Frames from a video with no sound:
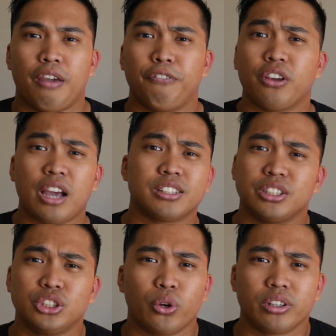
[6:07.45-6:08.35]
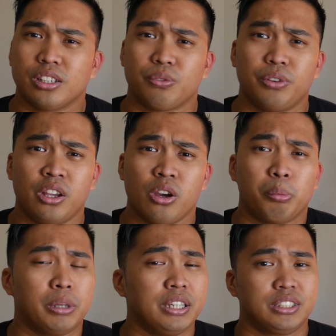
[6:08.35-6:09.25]
If you guys enjoyed this video,
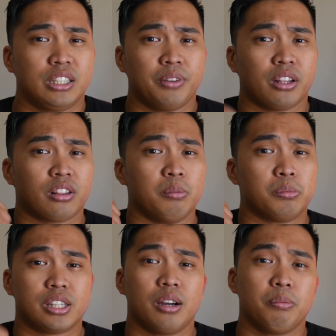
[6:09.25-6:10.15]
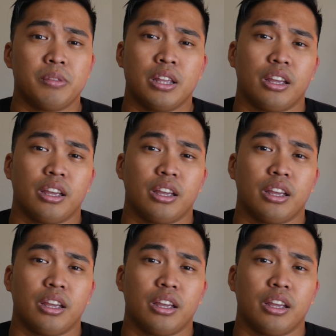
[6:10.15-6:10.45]
please give it a thumbs up.